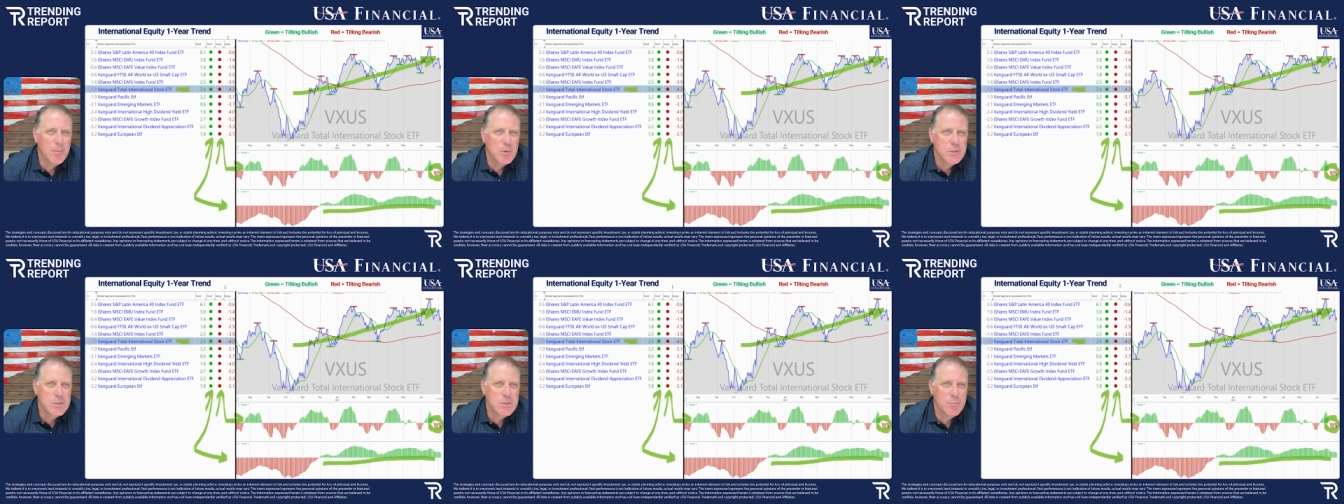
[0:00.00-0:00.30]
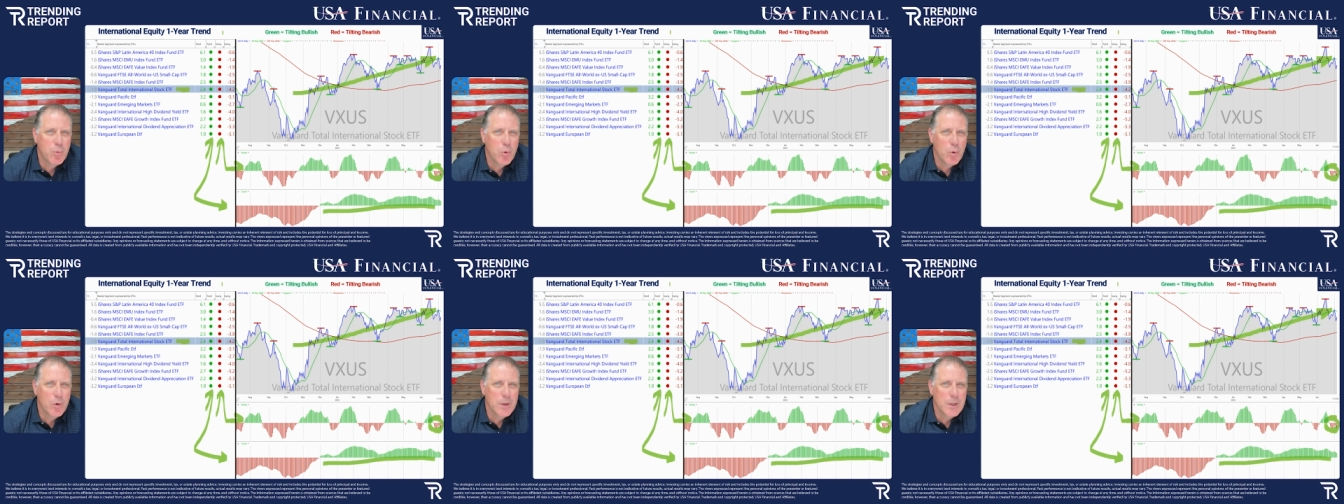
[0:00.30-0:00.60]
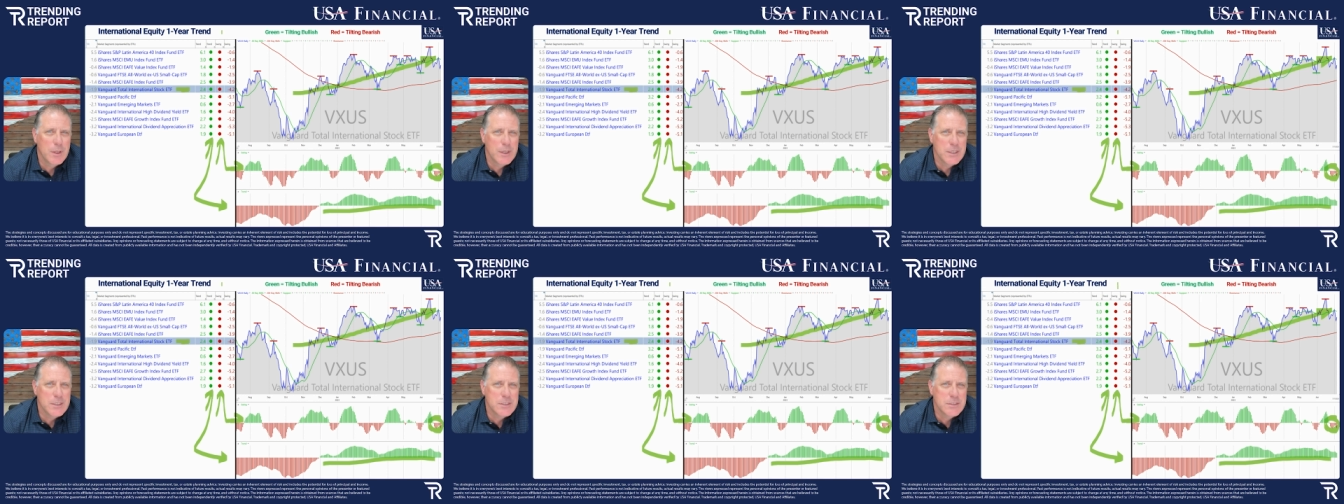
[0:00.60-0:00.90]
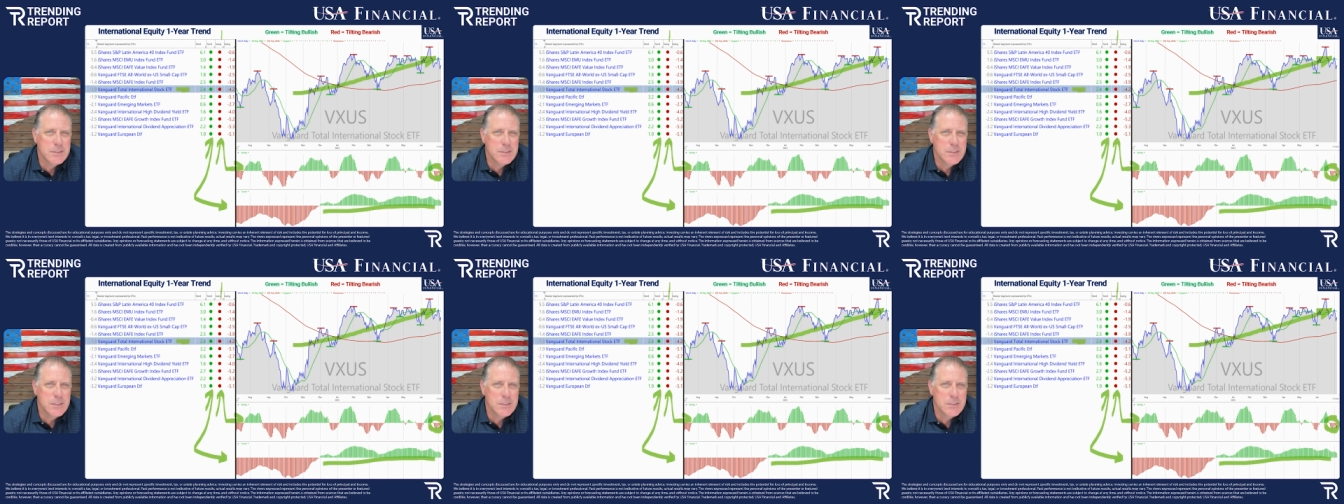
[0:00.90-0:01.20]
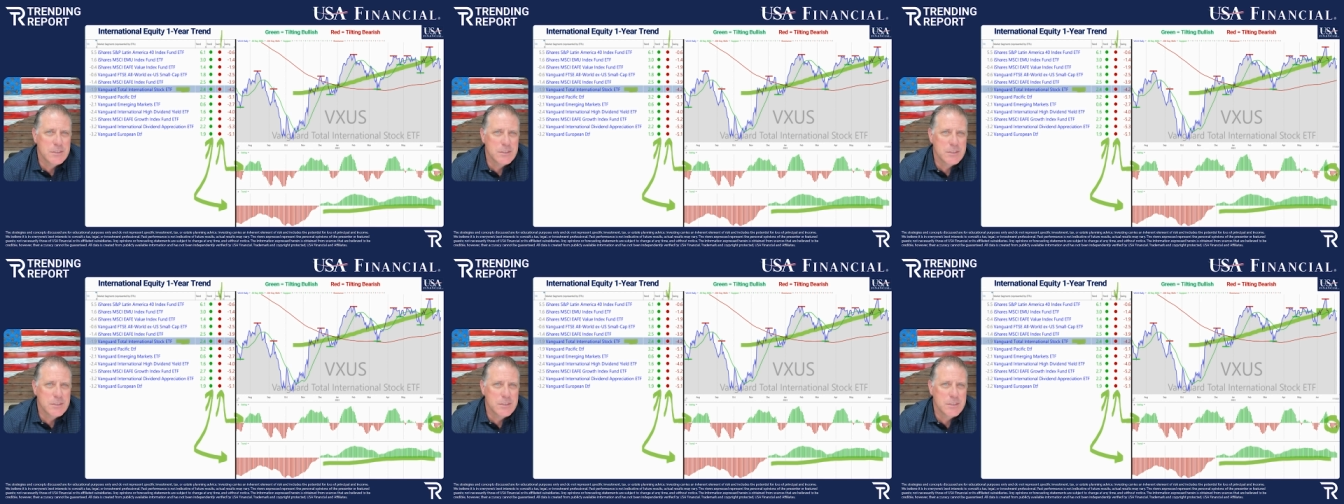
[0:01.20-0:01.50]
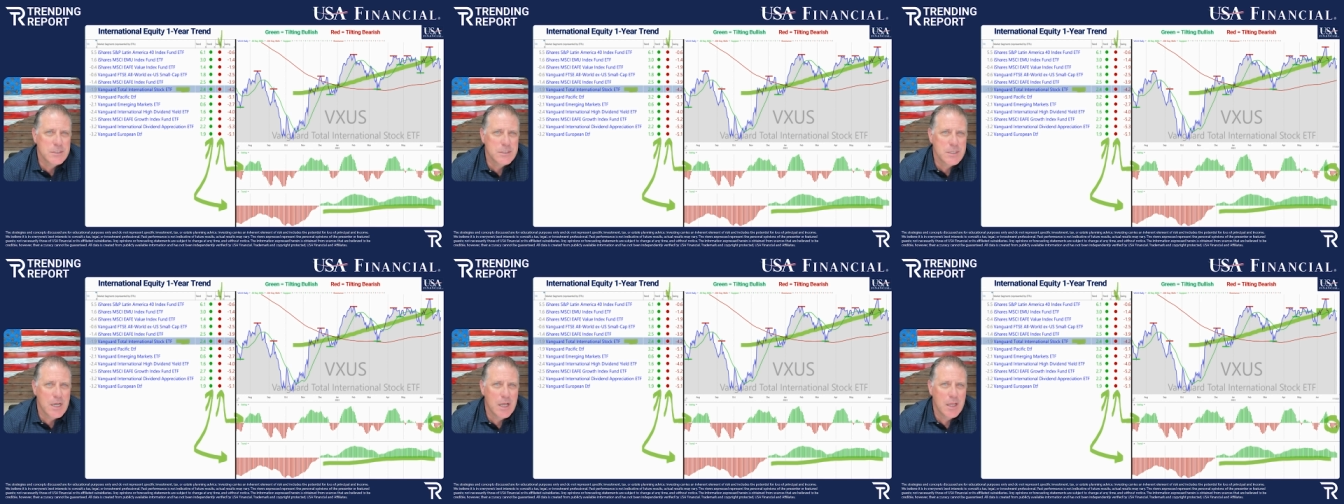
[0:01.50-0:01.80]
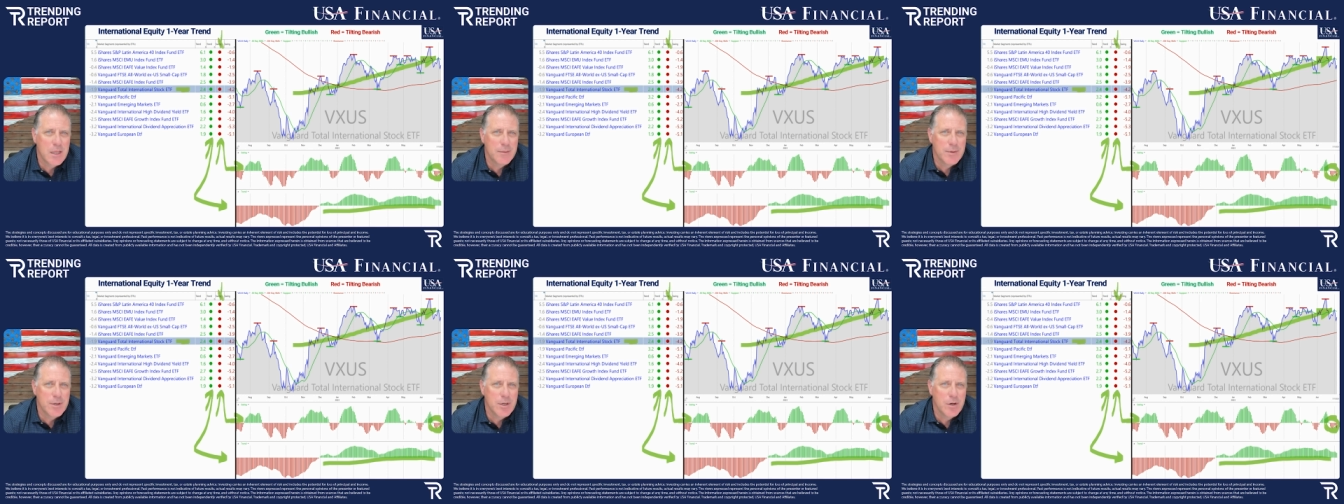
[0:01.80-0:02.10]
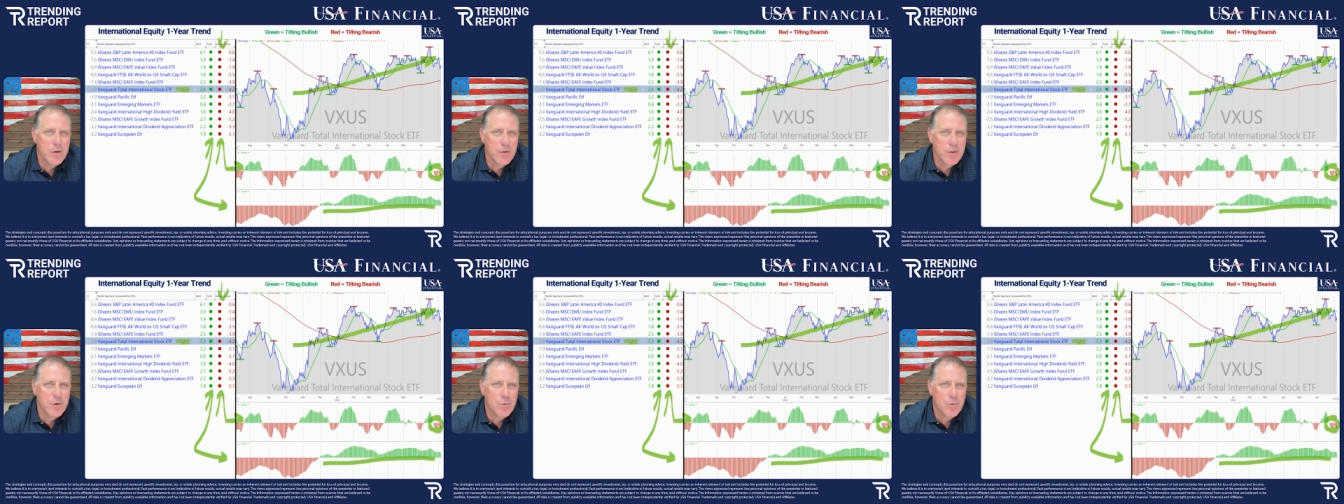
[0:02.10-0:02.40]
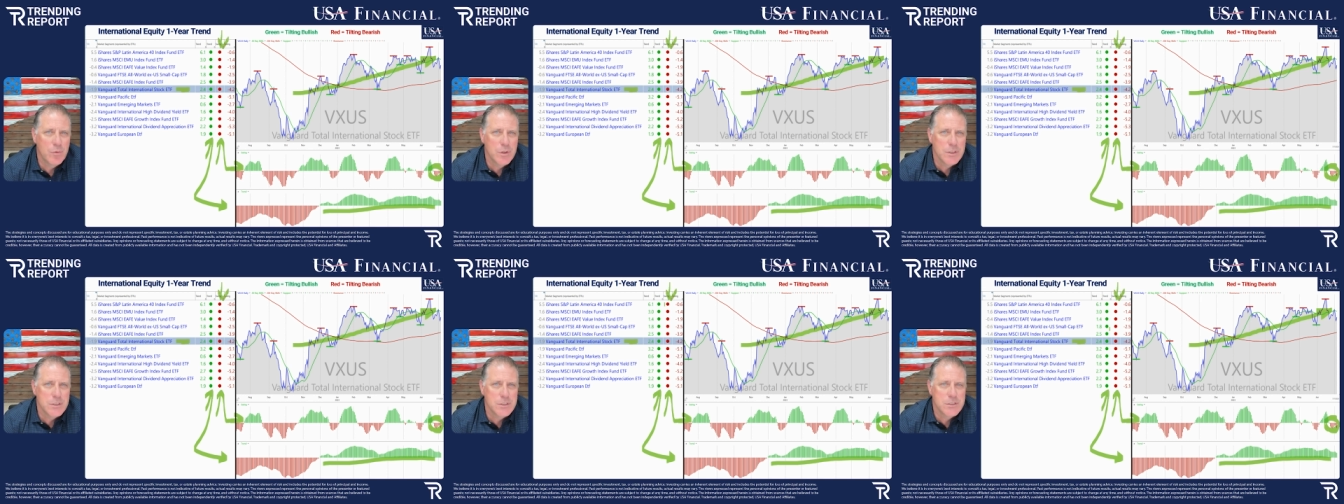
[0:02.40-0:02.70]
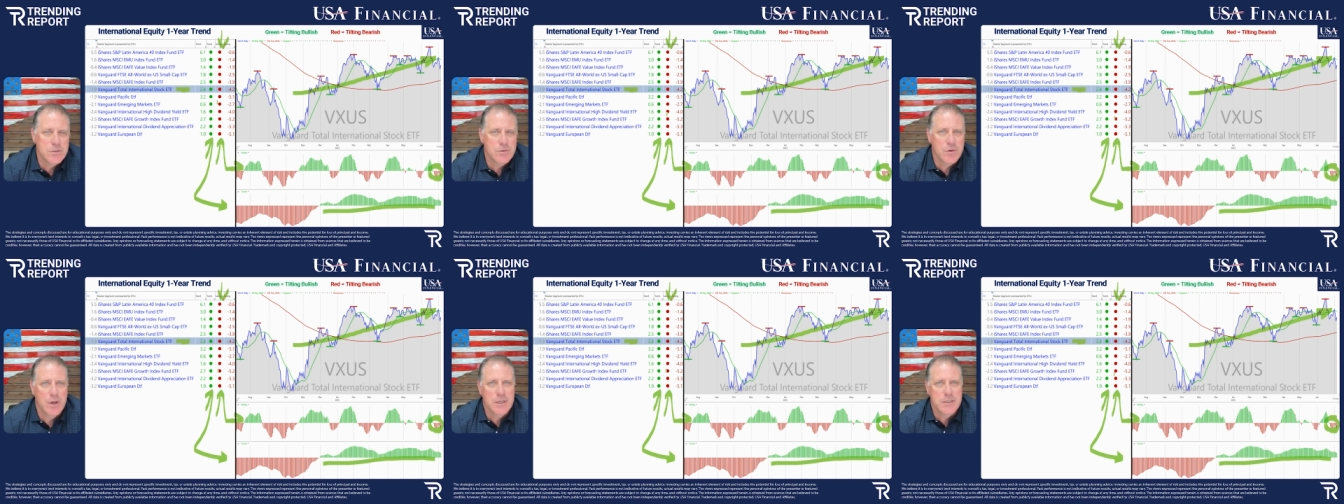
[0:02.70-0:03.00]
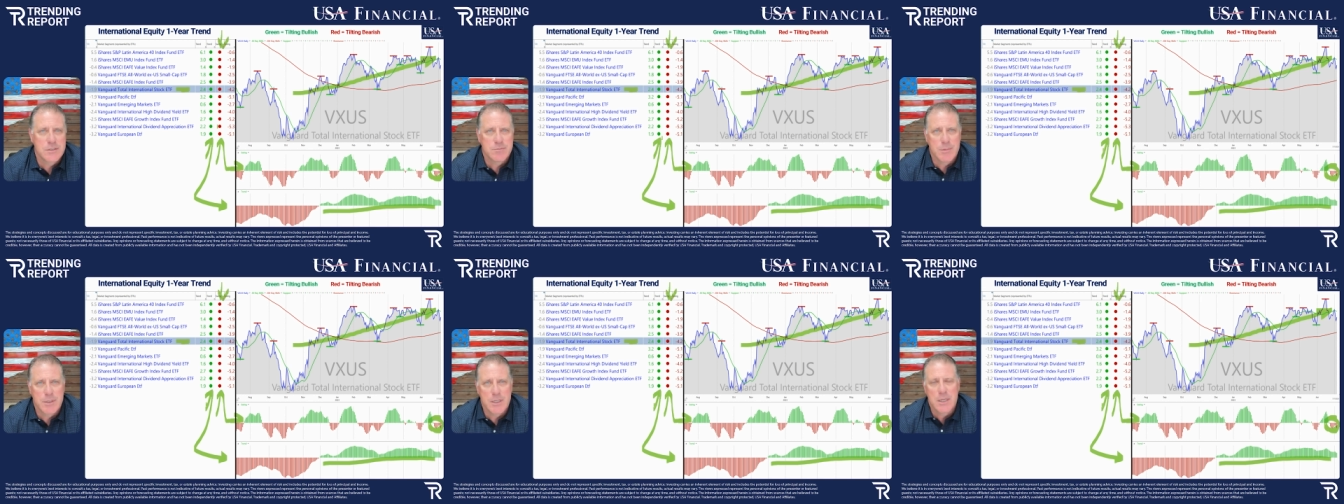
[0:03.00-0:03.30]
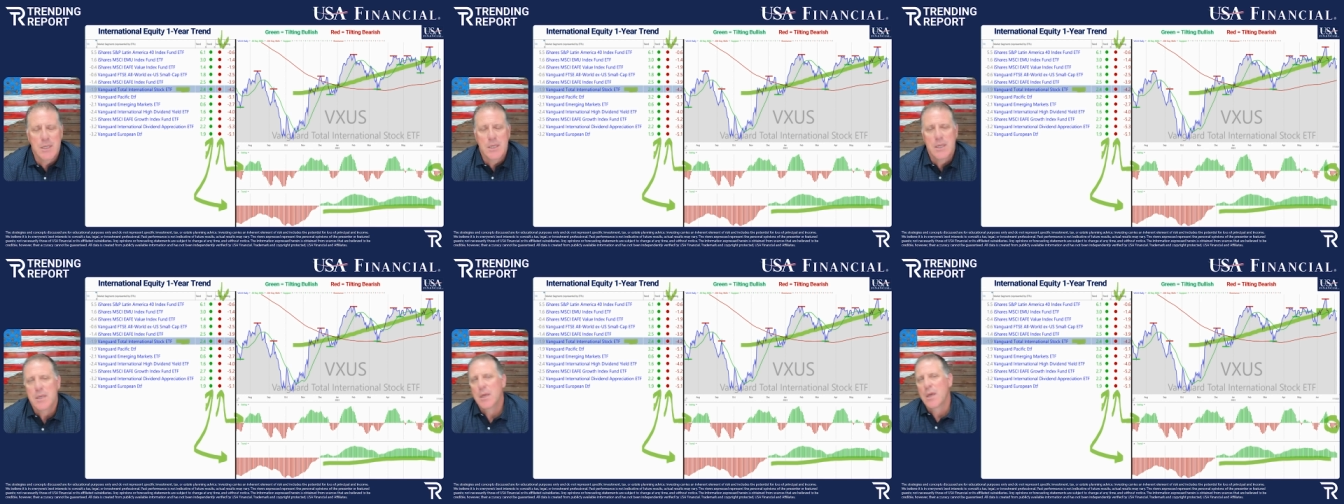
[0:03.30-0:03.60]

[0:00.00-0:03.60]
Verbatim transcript: Most importantly, it's this column here that really strikes me.